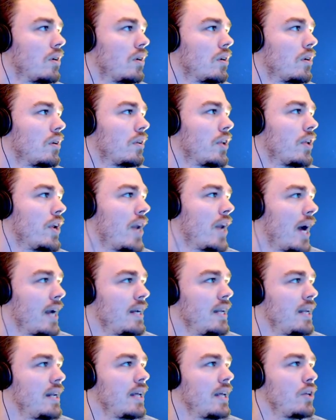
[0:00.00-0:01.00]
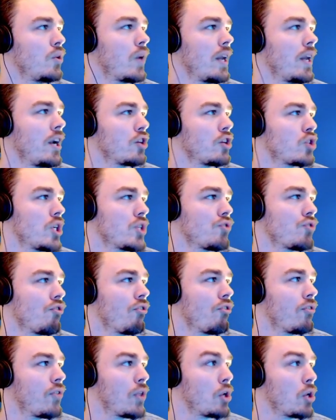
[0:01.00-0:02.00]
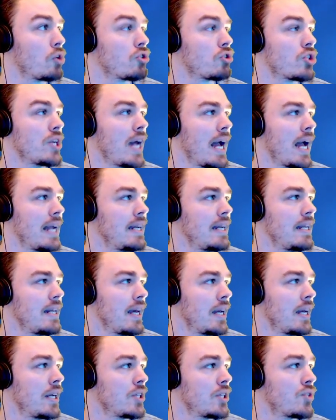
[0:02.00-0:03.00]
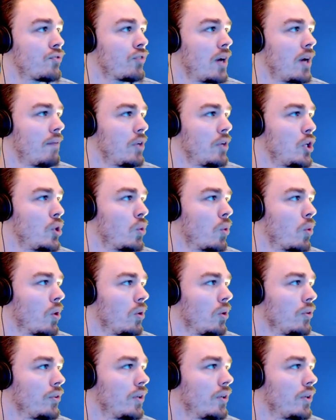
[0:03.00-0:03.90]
The 90 you cannot transfer for the first 90 days from a new world.